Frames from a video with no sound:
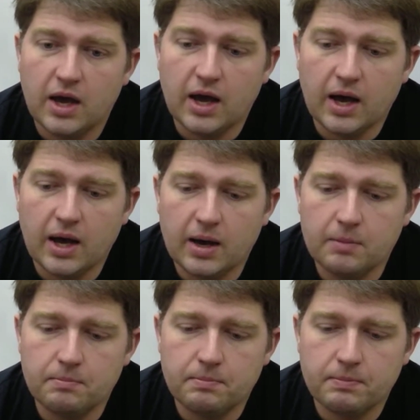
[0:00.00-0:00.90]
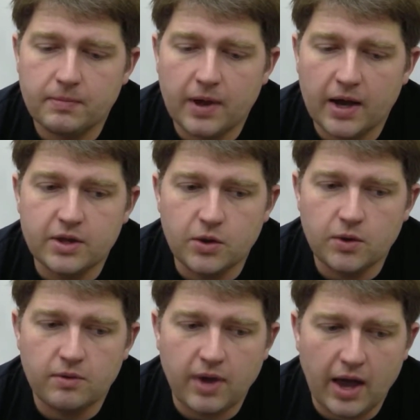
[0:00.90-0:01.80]
I knew
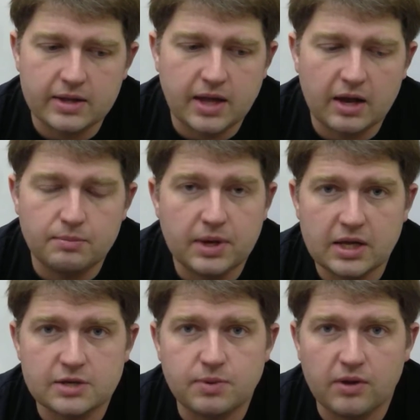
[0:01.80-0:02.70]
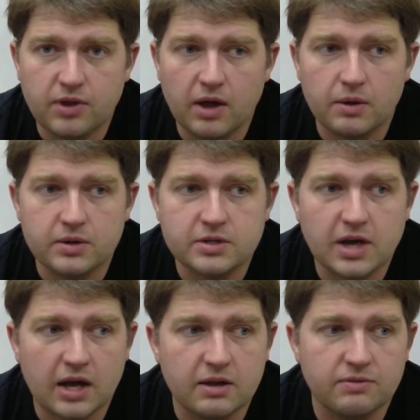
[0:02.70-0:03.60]
I had diabetes, but I thought it was
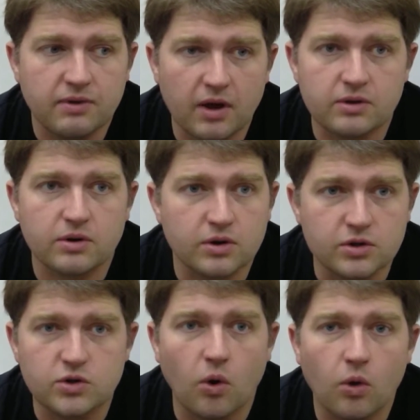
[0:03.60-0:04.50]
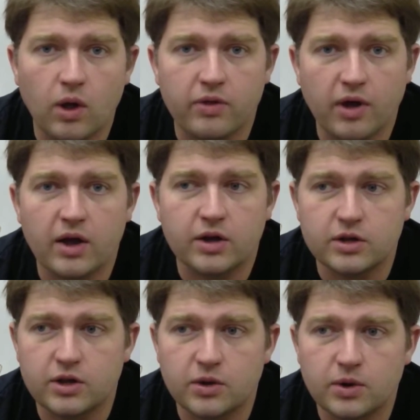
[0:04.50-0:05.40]
kind of under control. I thought I
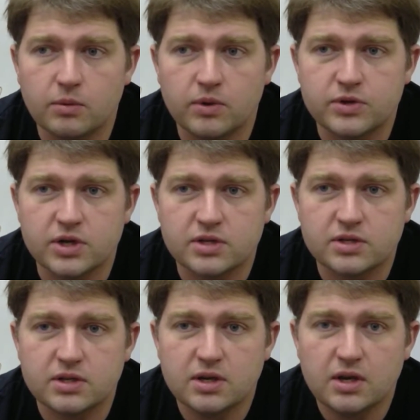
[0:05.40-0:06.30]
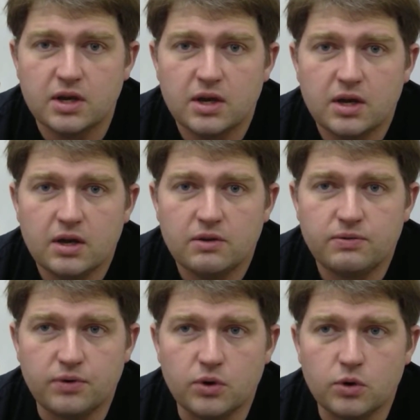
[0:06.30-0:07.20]
could do it with just
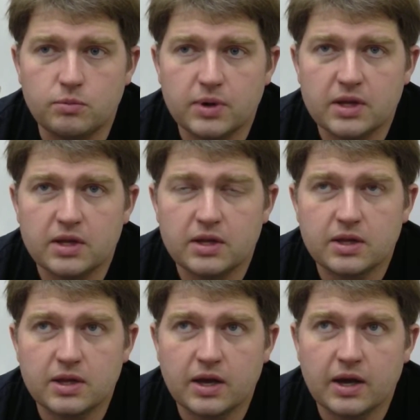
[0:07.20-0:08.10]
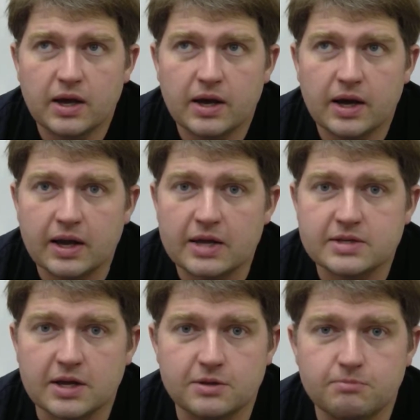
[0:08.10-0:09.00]
food, but I guess
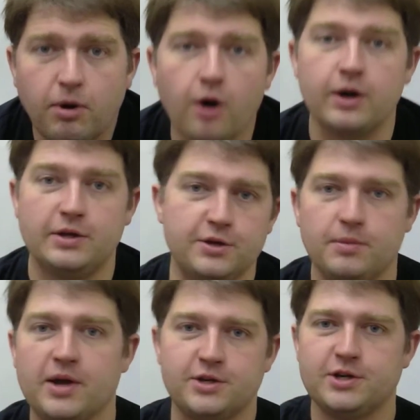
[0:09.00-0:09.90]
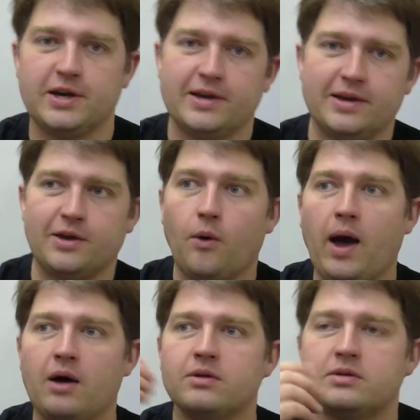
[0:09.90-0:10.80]
I party too much. I go
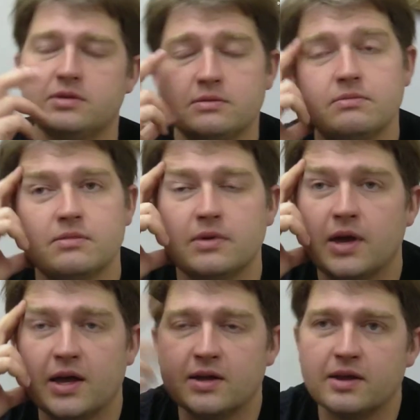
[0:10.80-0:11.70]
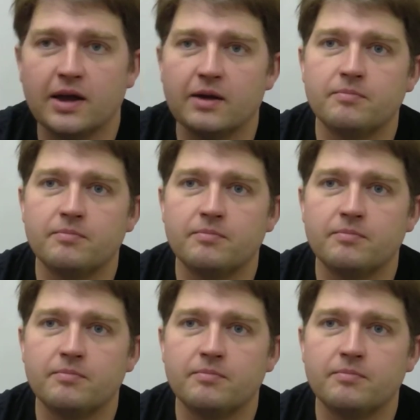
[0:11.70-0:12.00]
out and